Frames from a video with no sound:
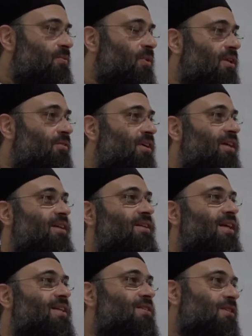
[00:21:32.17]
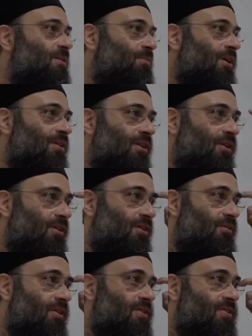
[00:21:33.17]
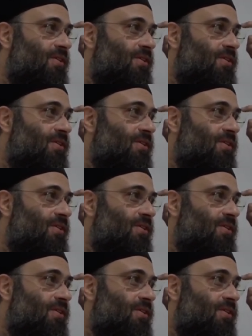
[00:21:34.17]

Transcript: whatever he tells us about the universe,